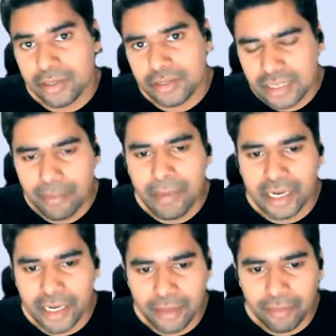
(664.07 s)
still a
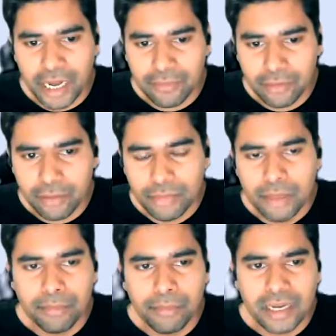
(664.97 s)
metadata platform,
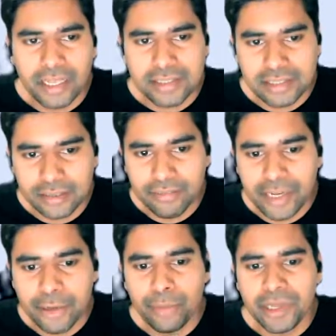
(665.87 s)
but like
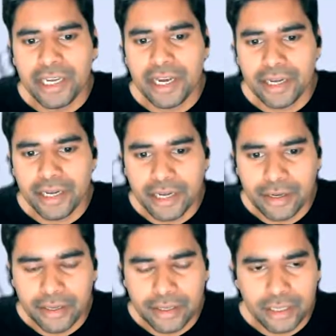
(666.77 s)
very
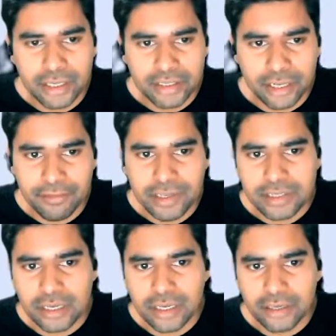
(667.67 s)
opinionated
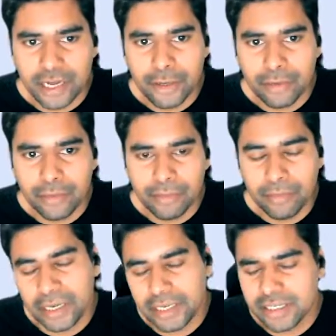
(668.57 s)
service,
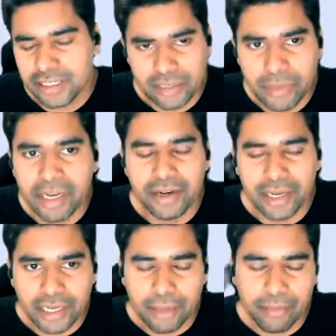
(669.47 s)
but it's just made a
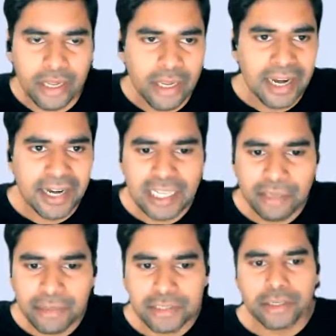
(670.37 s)
real time. It
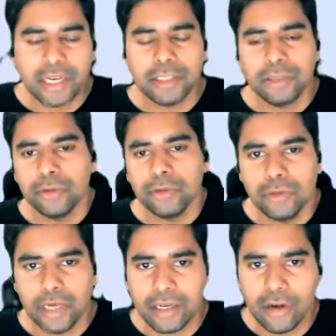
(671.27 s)
helped us to get
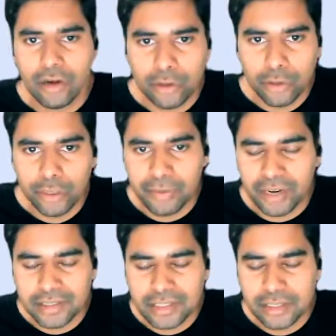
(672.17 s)
through like good
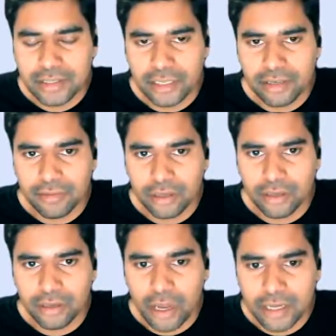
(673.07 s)
privacy set of
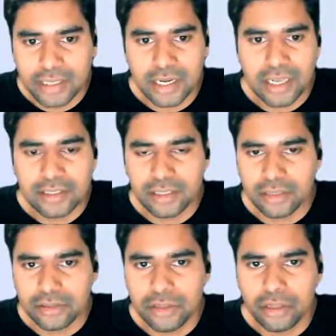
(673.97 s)
laws and like
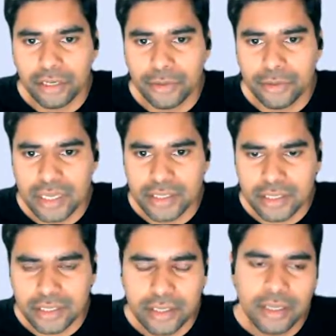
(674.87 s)
solve that use
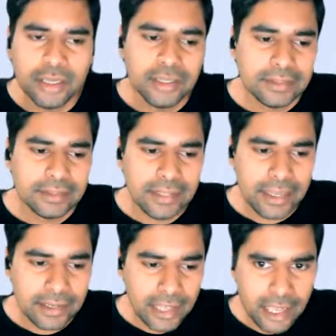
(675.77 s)
cases.
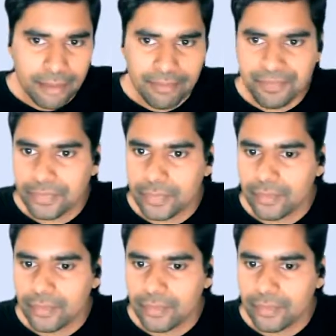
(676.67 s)
Then came